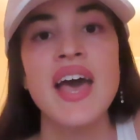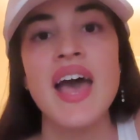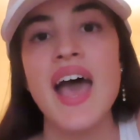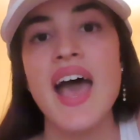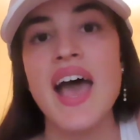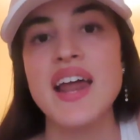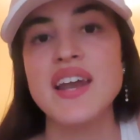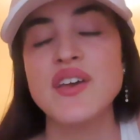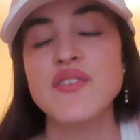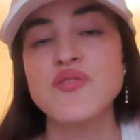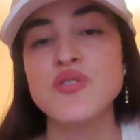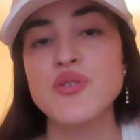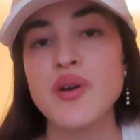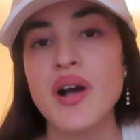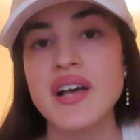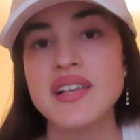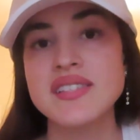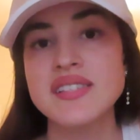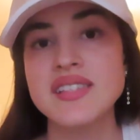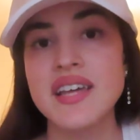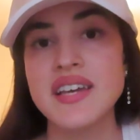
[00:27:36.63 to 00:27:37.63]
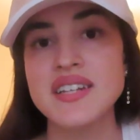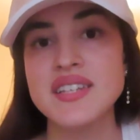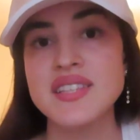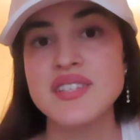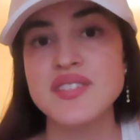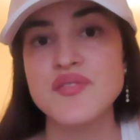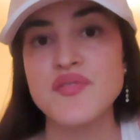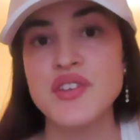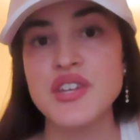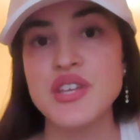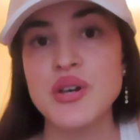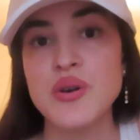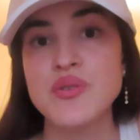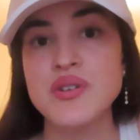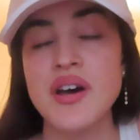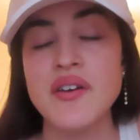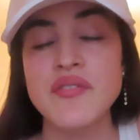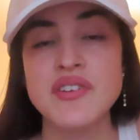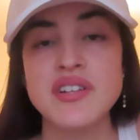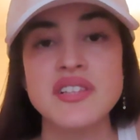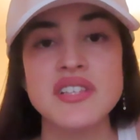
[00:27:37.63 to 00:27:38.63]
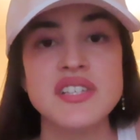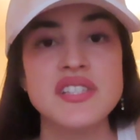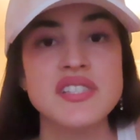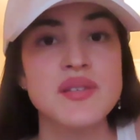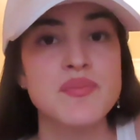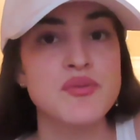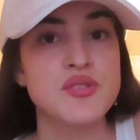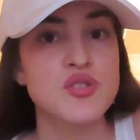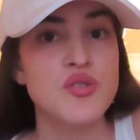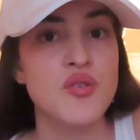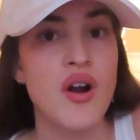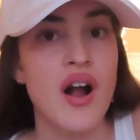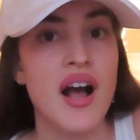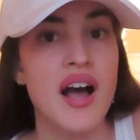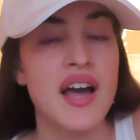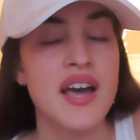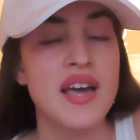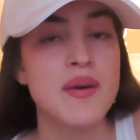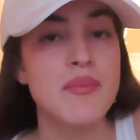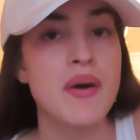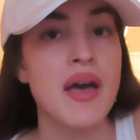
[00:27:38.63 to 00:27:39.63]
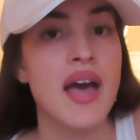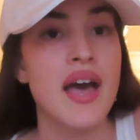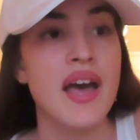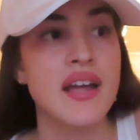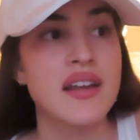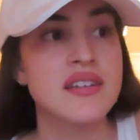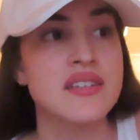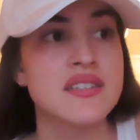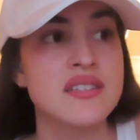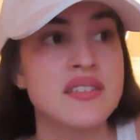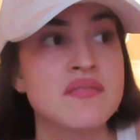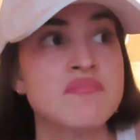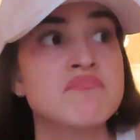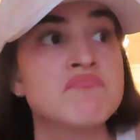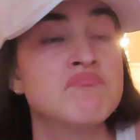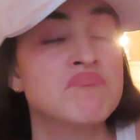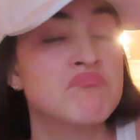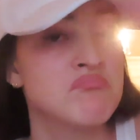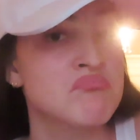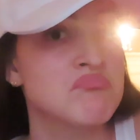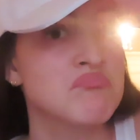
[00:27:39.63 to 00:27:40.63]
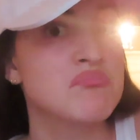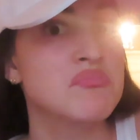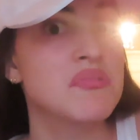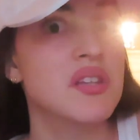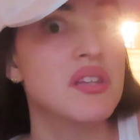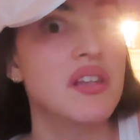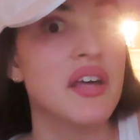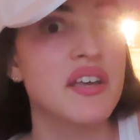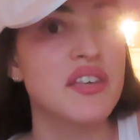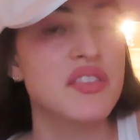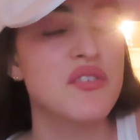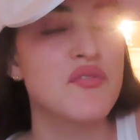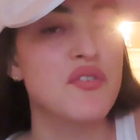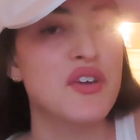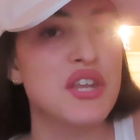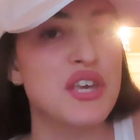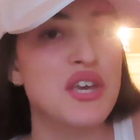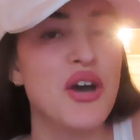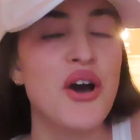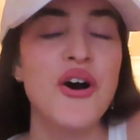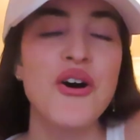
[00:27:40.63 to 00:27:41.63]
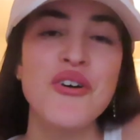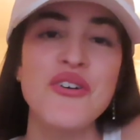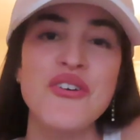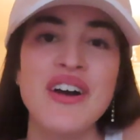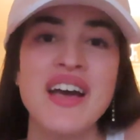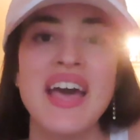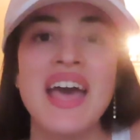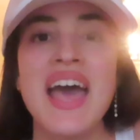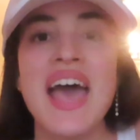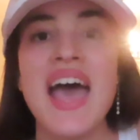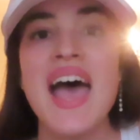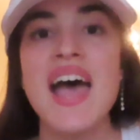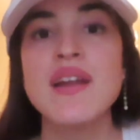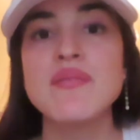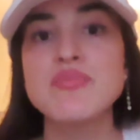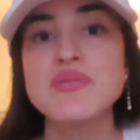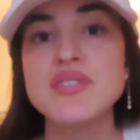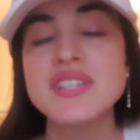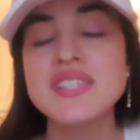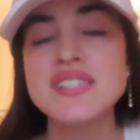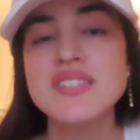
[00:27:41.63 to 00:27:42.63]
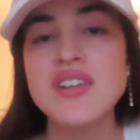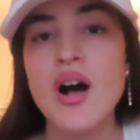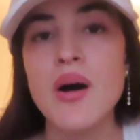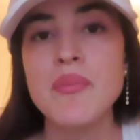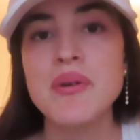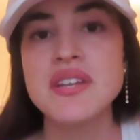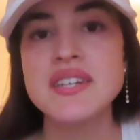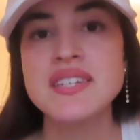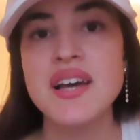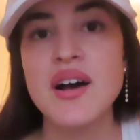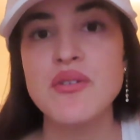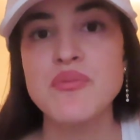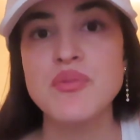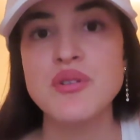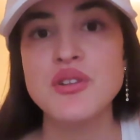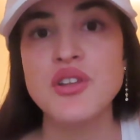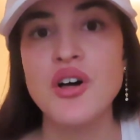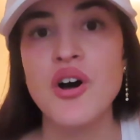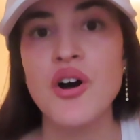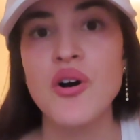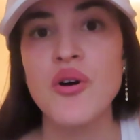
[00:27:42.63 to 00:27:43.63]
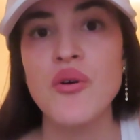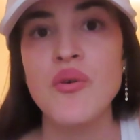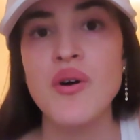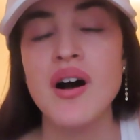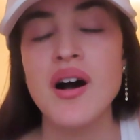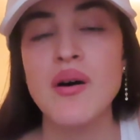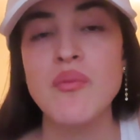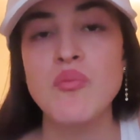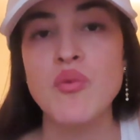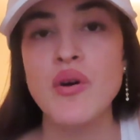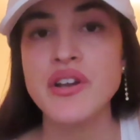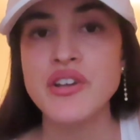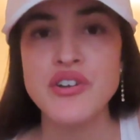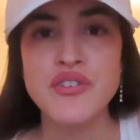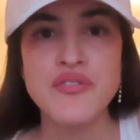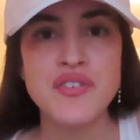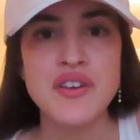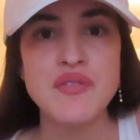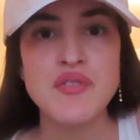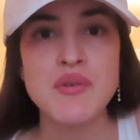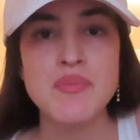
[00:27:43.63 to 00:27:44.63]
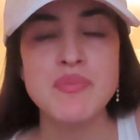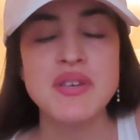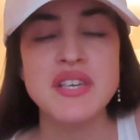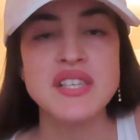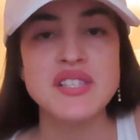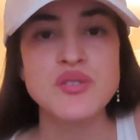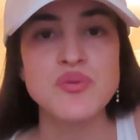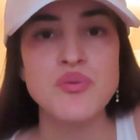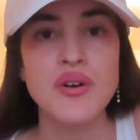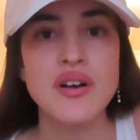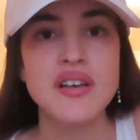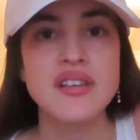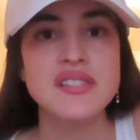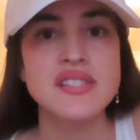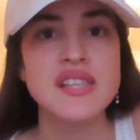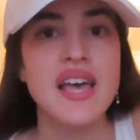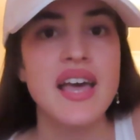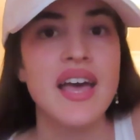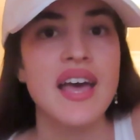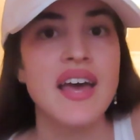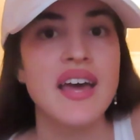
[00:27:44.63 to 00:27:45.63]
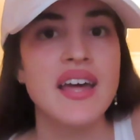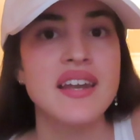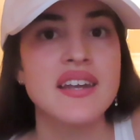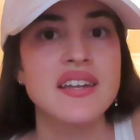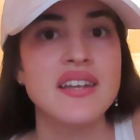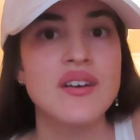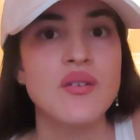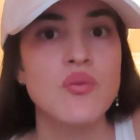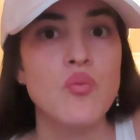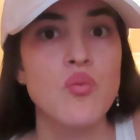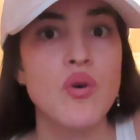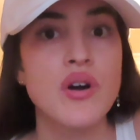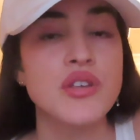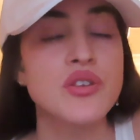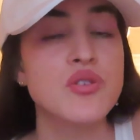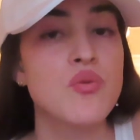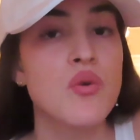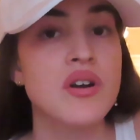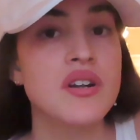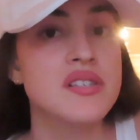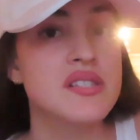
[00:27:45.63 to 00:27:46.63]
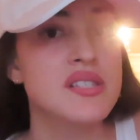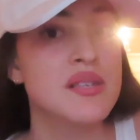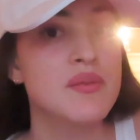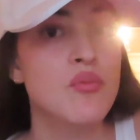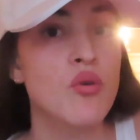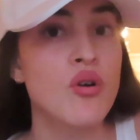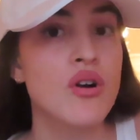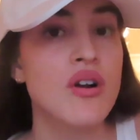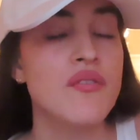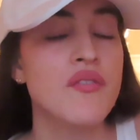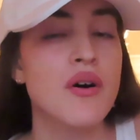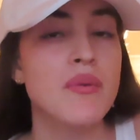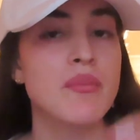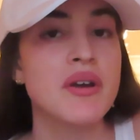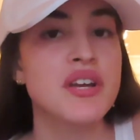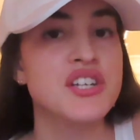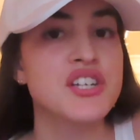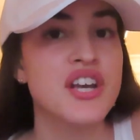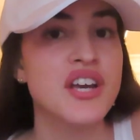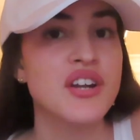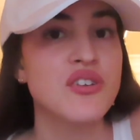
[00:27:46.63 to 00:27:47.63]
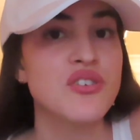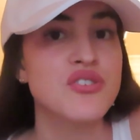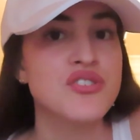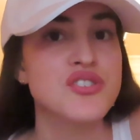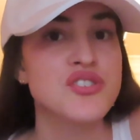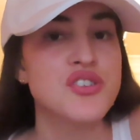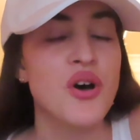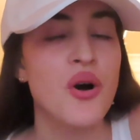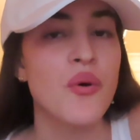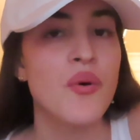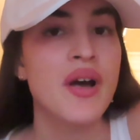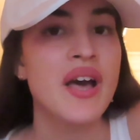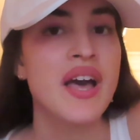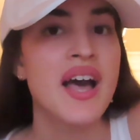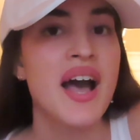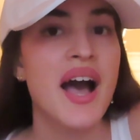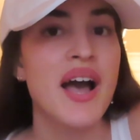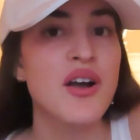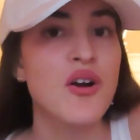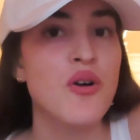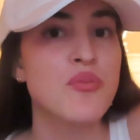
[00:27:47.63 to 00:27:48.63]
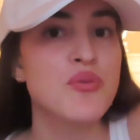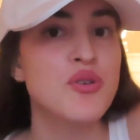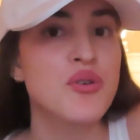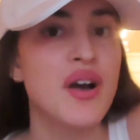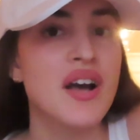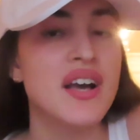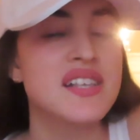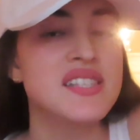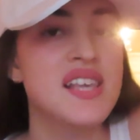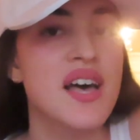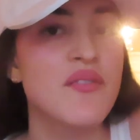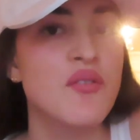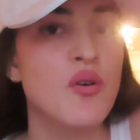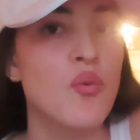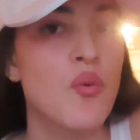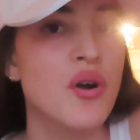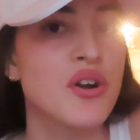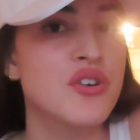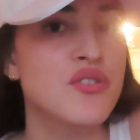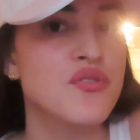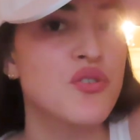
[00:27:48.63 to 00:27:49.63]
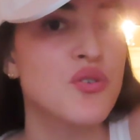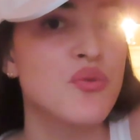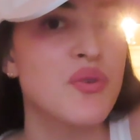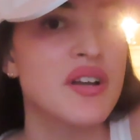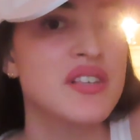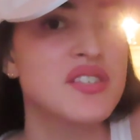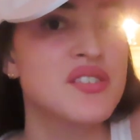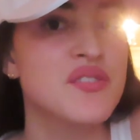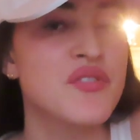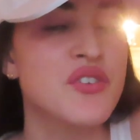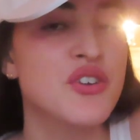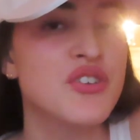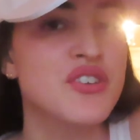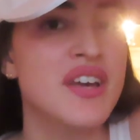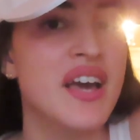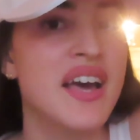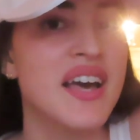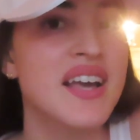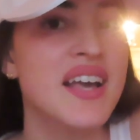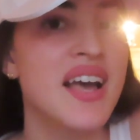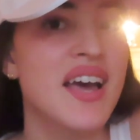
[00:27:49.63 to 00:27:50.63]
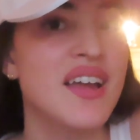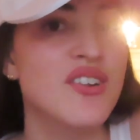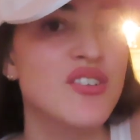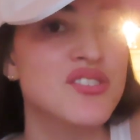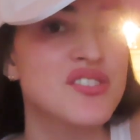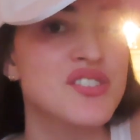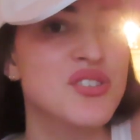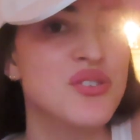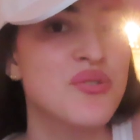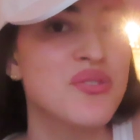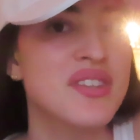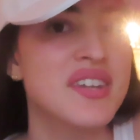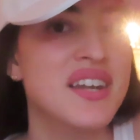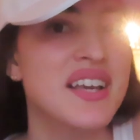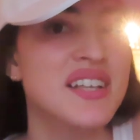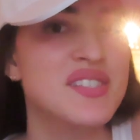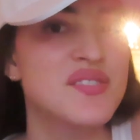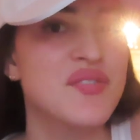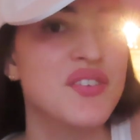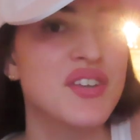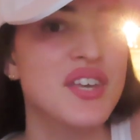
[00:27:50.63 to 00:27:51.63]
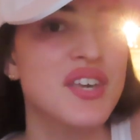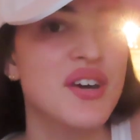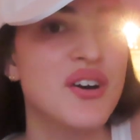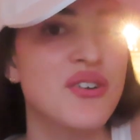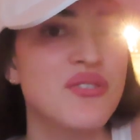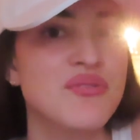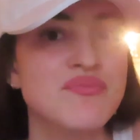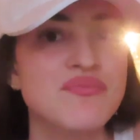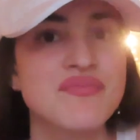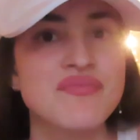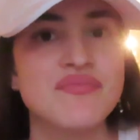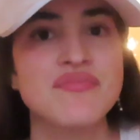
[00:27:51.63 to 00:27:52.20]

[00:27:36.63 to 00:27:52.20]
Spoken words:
And if you guys liked this video, definitely subscribe and like the video, and please comment down below what your favorite piece was and what you want to see more of on my channel. So I hope you guys have a wonderful rest of your day, and I'll see you in the next video.